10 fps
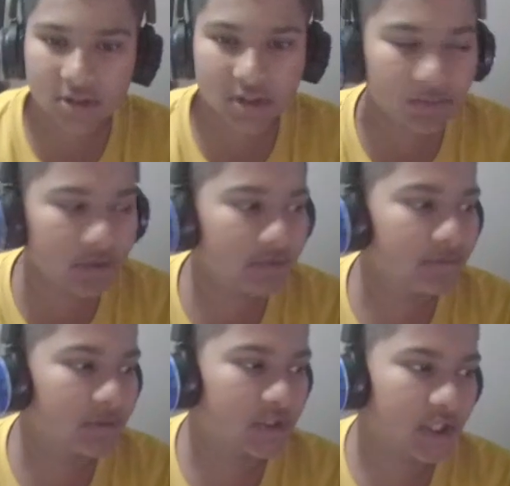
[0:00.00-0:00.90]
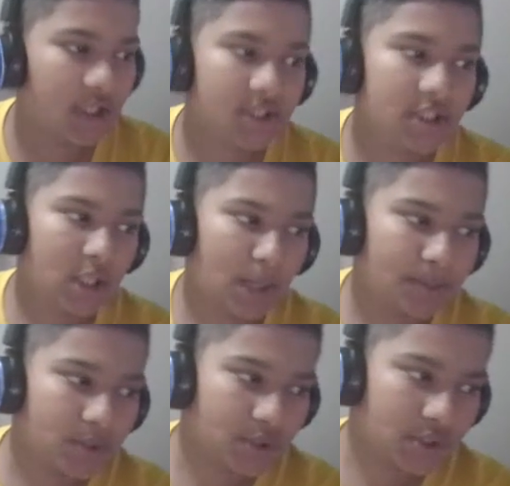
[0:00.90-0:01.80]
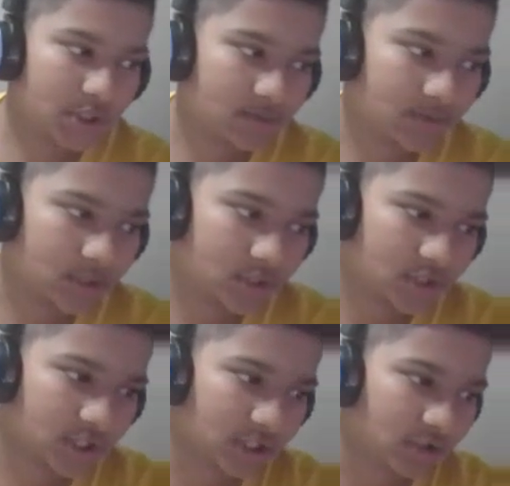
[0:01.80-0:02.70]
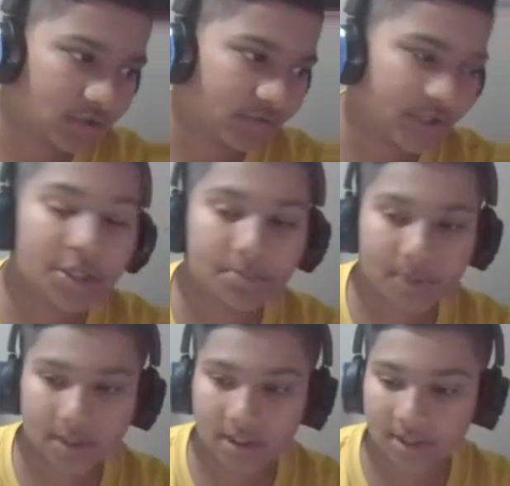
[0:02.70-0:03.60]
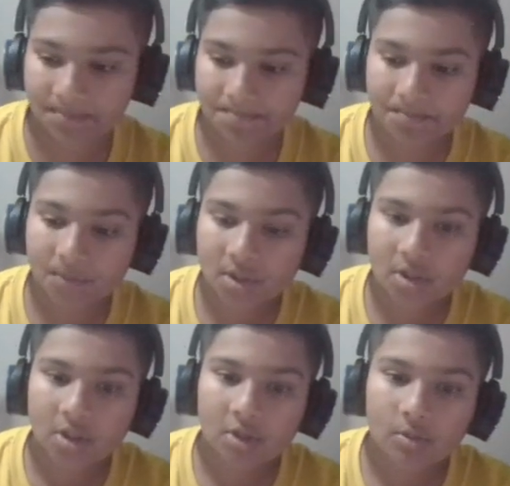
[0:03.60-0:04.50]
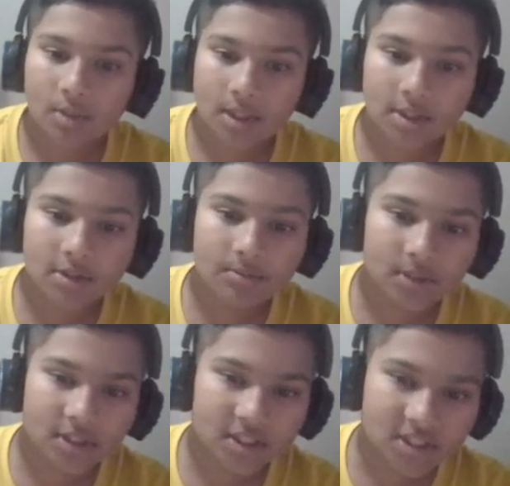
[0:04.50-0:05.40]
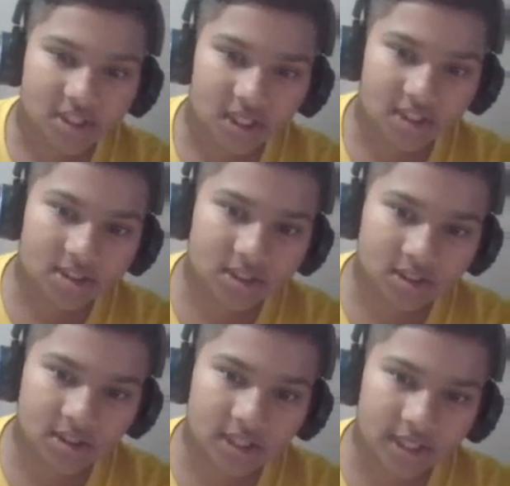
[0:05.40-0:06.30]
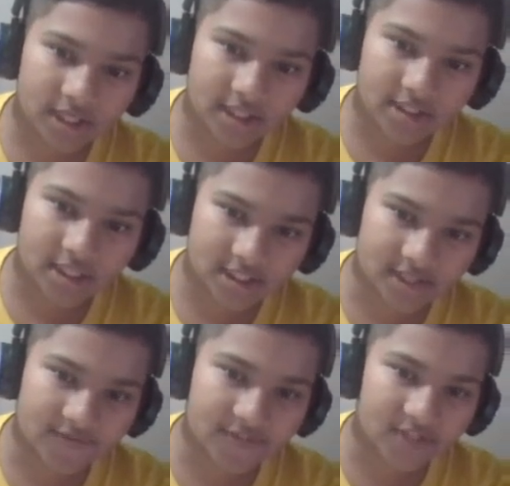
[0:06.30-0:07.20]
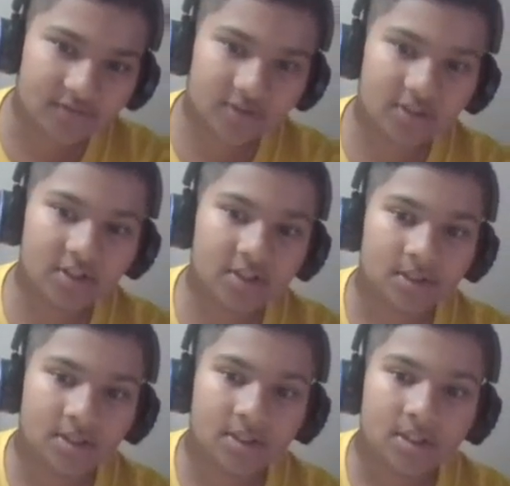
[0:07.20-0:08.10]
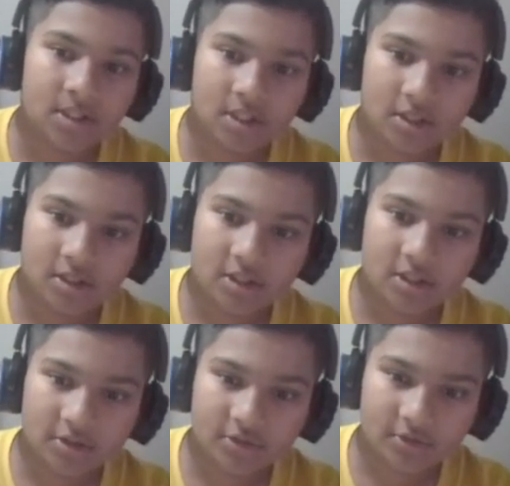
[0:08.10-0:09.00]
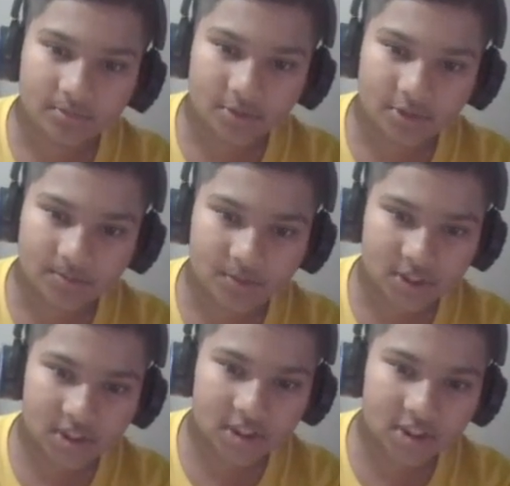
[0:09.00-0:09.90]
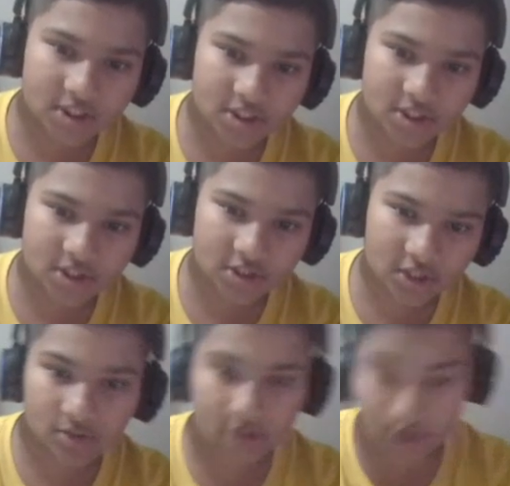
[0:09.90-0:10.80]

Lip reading: so there's a number of checks and captures in this position that look very appealing. One of them is knight takes f7, another few bishop g6, the